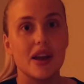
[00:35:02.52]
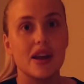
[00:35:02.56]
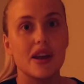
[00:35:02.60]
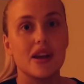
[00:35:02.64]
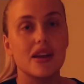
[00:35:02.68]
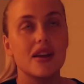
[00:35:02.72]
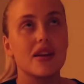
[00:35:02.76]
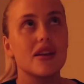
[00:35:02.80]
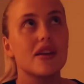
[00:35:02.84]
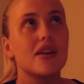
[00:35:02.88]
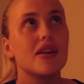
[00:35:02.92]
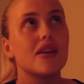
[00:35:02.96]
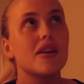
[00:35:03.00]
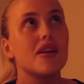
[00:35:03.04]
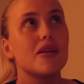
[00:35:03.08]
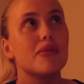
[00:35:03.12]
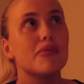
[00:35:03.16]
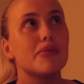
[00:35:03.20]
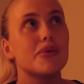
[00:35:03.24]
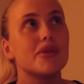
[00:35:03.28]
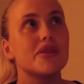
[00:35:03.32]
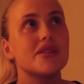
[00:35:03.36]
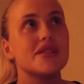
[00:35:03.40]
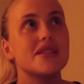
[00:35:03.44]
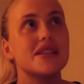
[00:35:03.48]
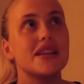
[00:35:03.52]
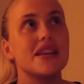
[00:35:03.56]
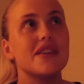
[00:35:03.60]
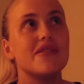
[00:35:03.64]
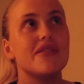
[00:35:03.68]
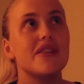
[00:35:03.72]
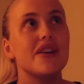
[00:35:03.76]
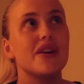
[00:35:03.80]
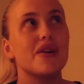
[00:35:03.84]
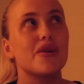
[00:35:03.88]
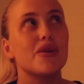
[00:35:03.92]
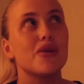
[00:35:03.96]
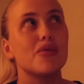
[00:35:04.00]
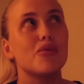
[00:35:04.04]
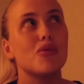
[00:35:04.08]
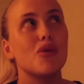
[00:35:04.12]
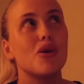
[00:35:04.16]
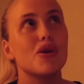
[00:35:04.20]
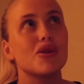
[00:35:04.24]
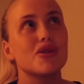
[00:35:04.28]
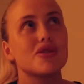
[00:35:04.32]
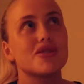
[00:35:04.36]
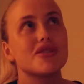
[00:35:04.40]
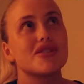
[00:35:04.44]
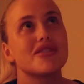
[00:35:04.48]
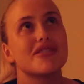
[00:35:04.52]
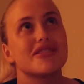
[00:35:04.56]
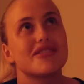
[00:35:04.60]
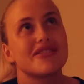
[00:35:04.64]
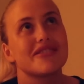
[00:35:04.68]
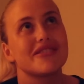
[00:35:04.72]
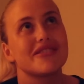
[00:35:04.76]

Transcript: like put the TV on and watch